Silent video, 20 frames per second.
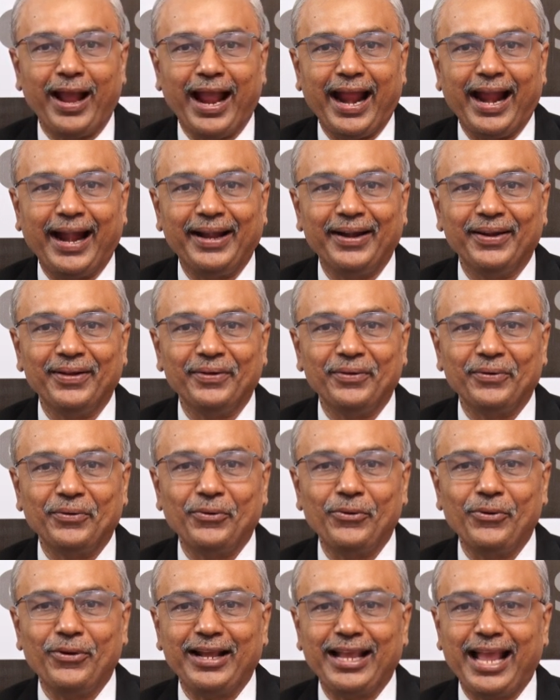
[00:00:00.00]
and
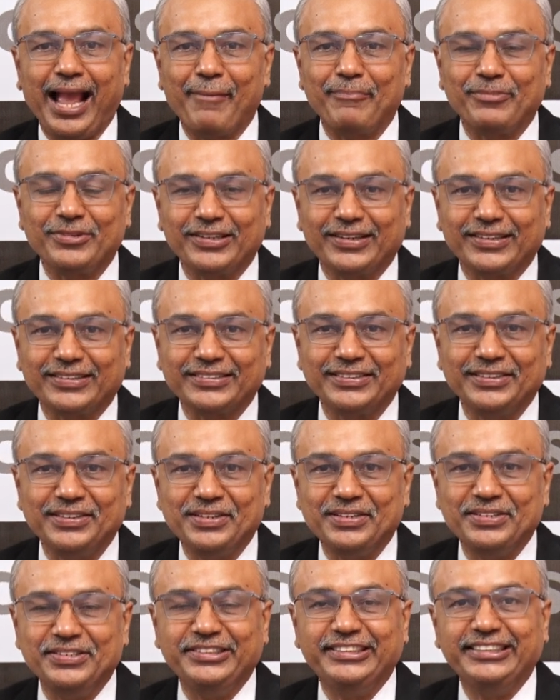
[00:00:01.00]
rook captures
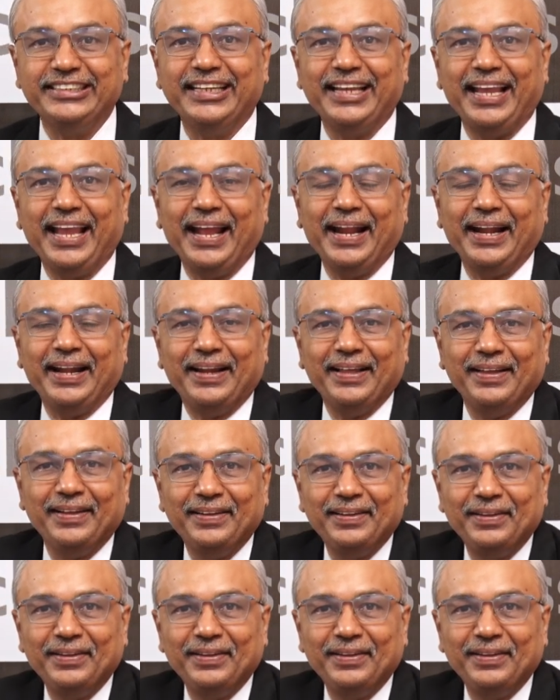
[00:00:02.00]
g8.